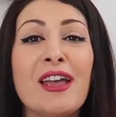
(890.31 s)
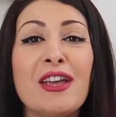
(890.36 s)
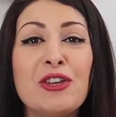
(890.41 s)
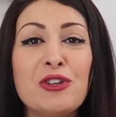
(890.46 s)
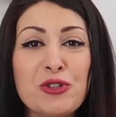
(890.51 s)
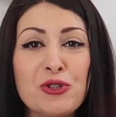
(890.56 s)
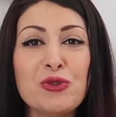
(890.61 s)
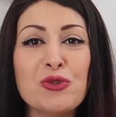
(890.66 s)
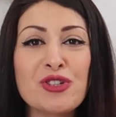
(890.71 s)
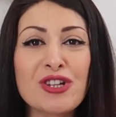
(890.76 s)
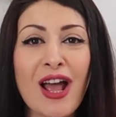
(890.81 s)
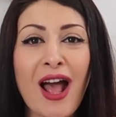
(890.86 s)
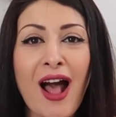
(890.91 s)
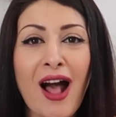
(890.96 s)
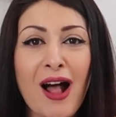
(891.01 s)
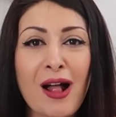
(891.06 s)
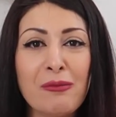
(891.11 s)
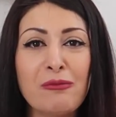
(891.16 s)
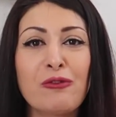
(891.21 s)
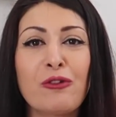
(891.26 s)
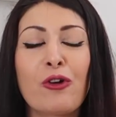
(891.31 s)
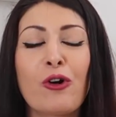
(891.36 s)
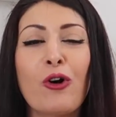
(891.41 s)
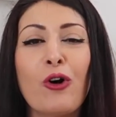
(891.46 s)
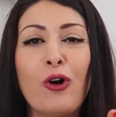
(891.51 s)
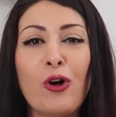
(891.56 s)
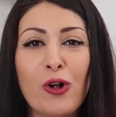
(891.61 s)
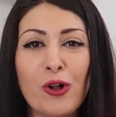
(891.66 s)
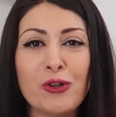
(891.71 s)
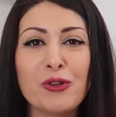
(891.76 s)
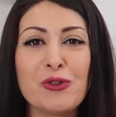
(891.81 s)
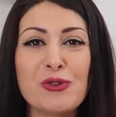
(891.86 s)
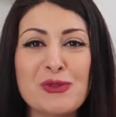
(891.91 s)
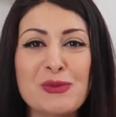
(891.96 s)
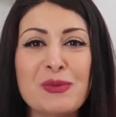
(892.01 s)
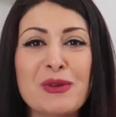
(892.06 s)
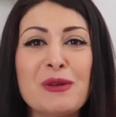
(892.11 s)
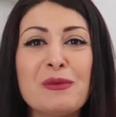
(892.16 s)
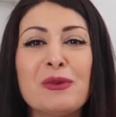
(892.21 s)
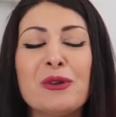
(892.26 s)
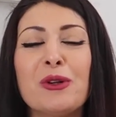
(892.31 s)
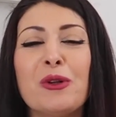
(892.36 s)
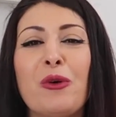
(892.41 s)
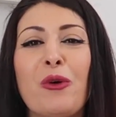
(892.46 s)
huge help for all those people